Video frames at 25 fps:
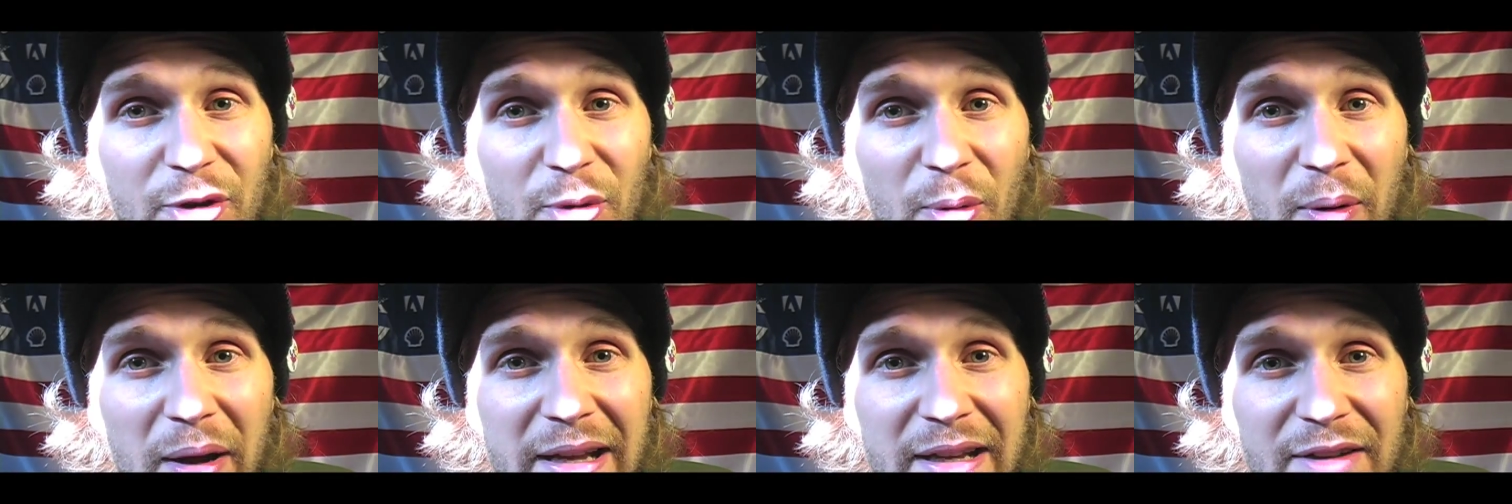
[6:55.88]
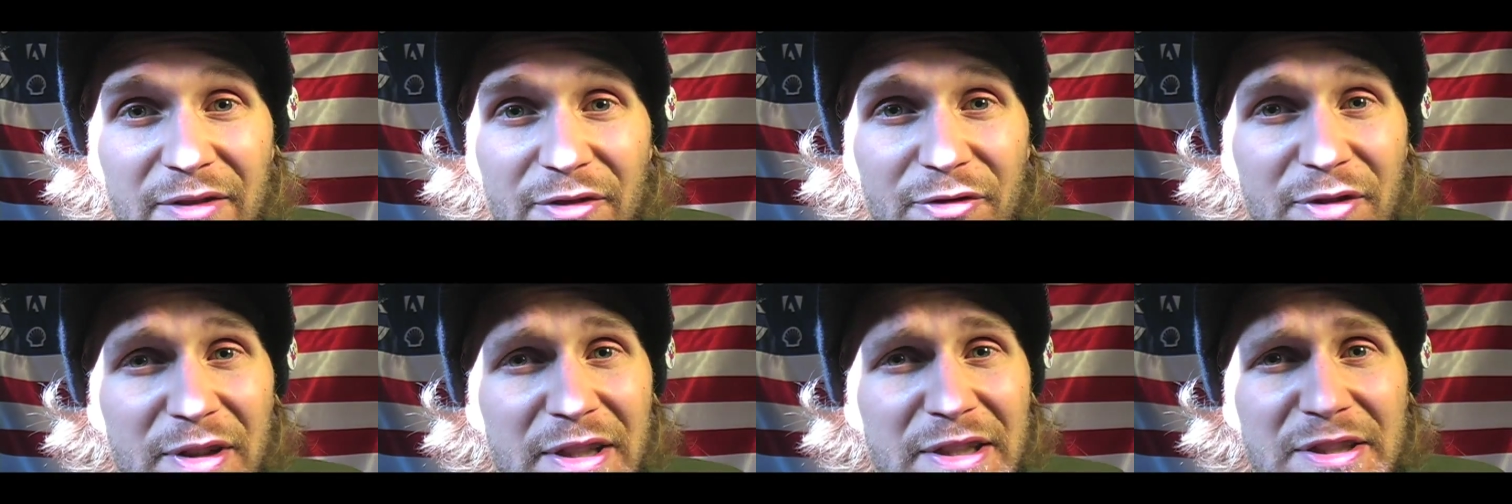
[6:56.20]
way,
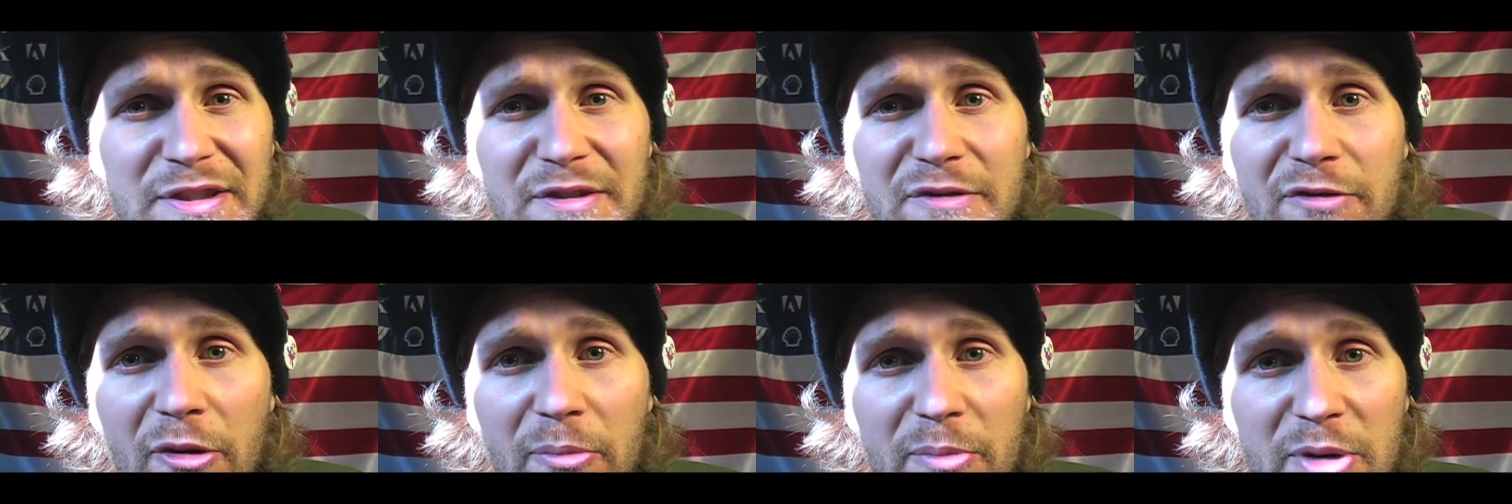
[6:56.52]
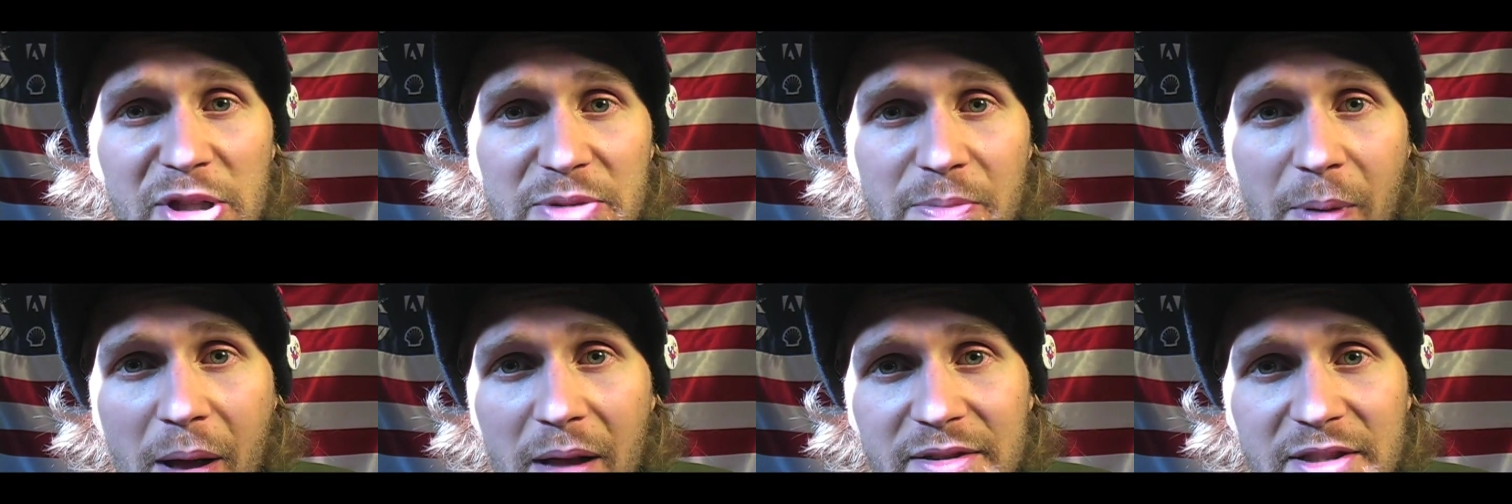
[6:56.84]
it frees you from
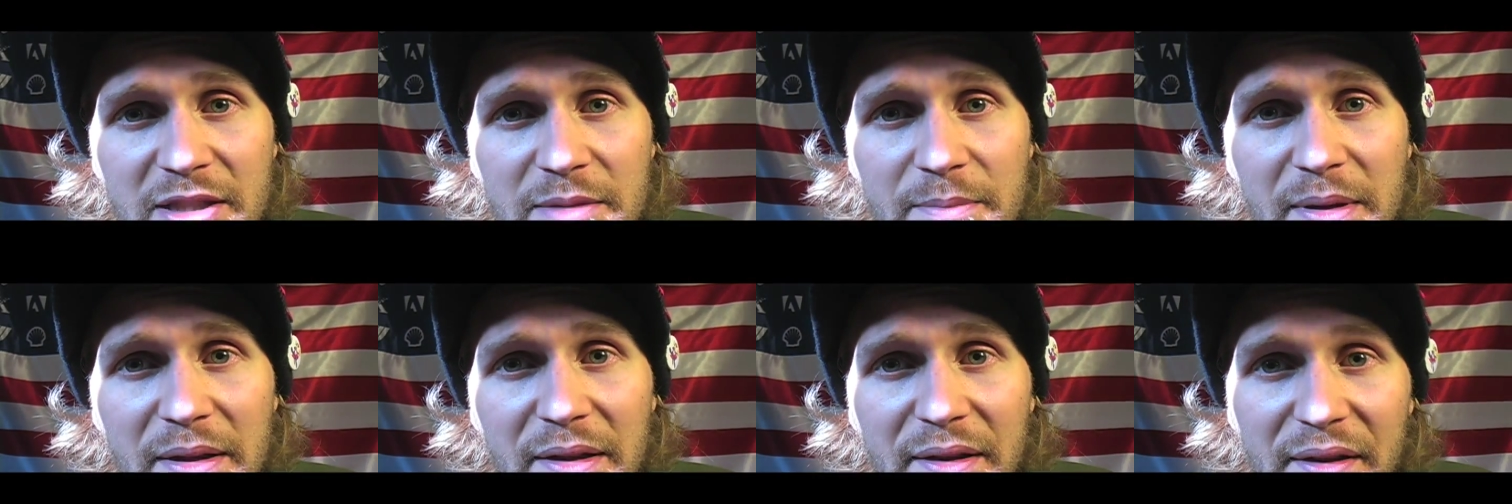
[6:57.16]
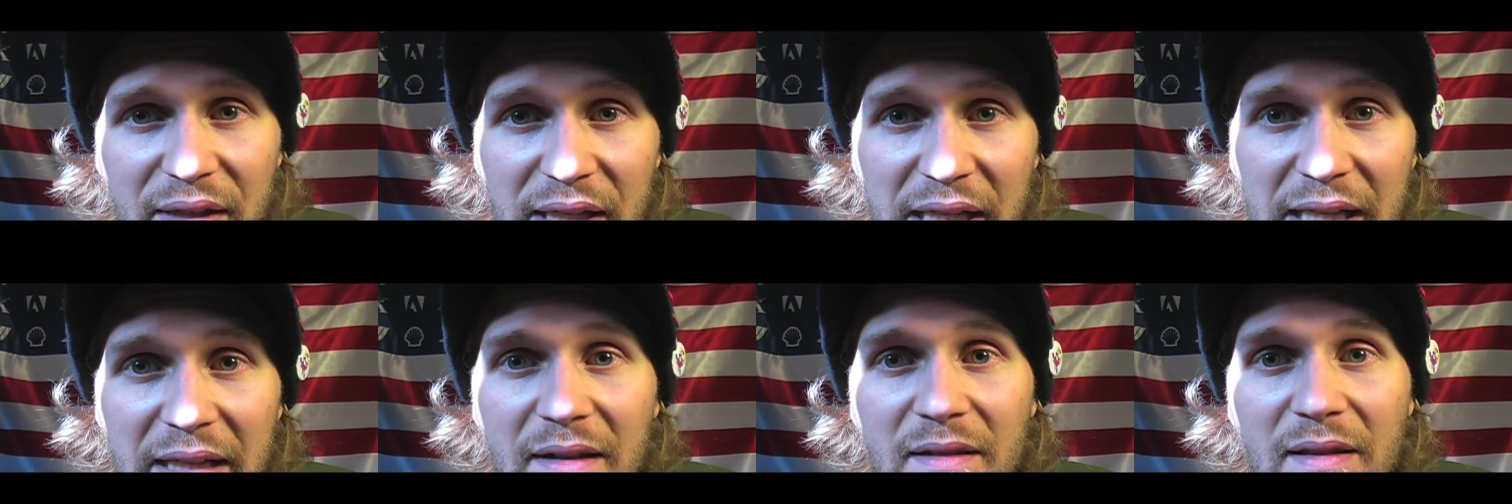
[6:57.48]

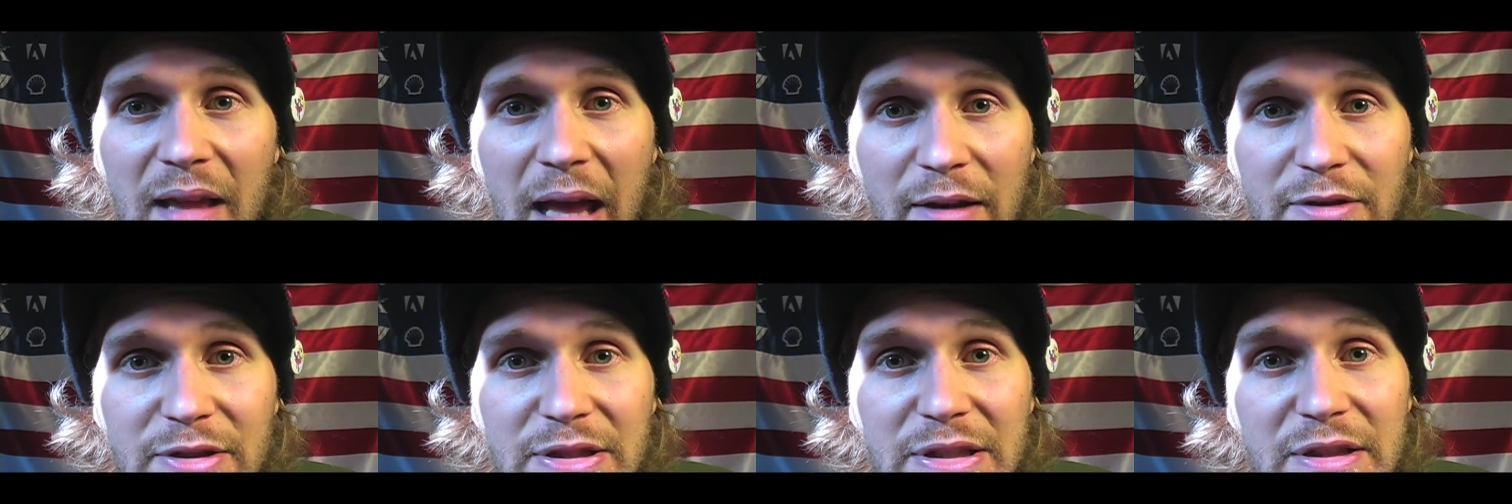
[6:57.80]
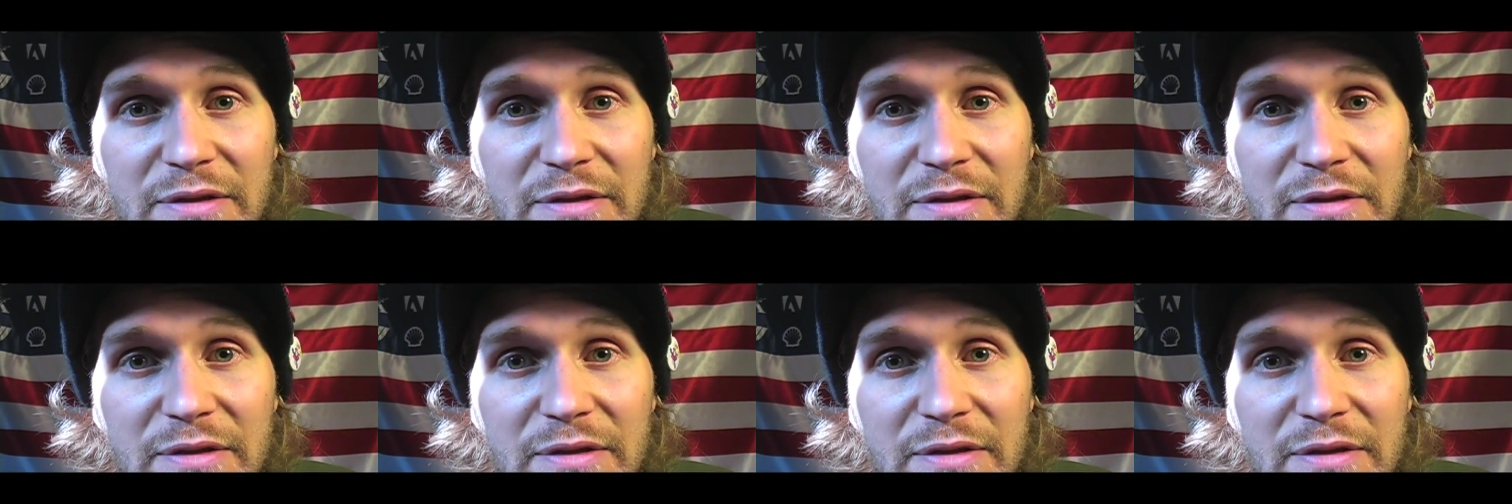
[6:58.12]
responsibility and allows